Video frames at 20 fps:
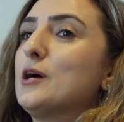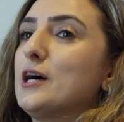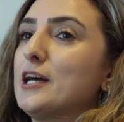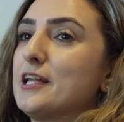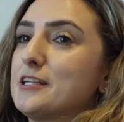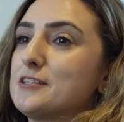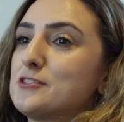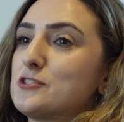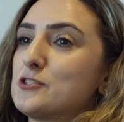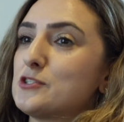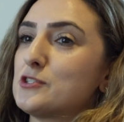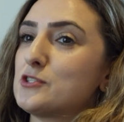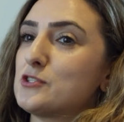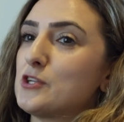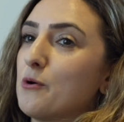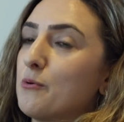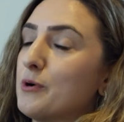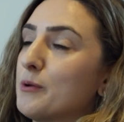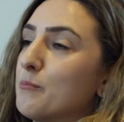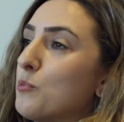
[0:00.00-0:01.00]
And it's just
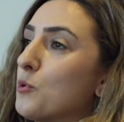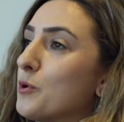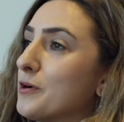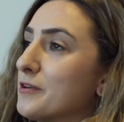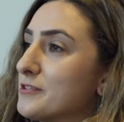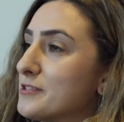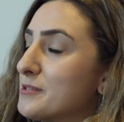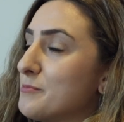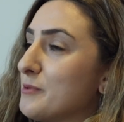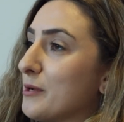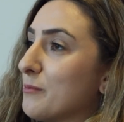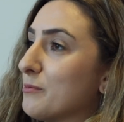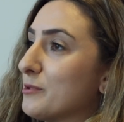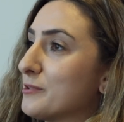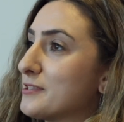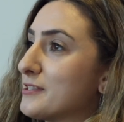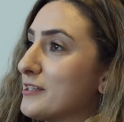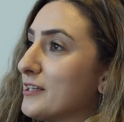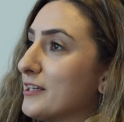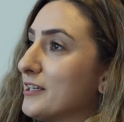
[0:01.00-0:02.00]
so important to be
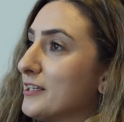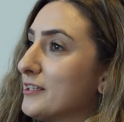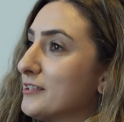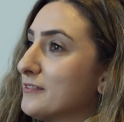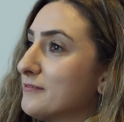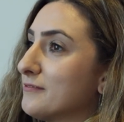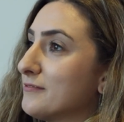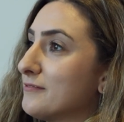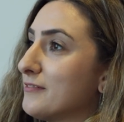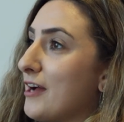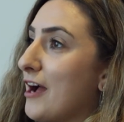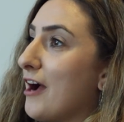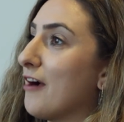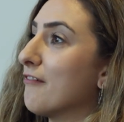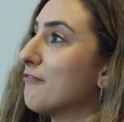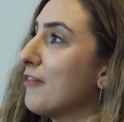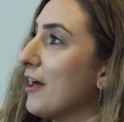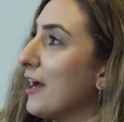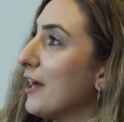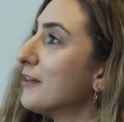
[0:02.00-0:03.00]
able to
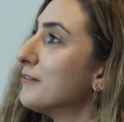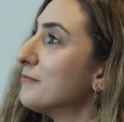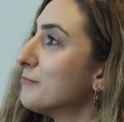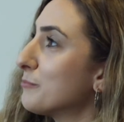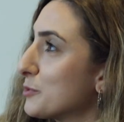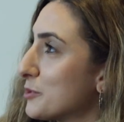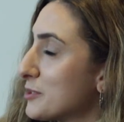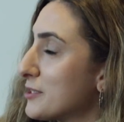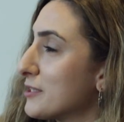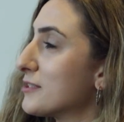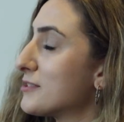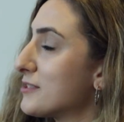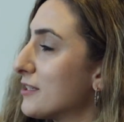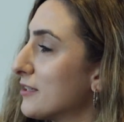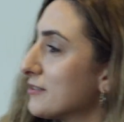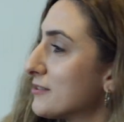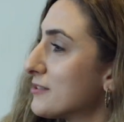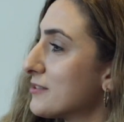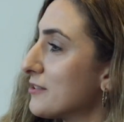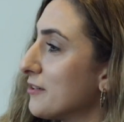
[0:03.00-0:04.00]
have that persistence.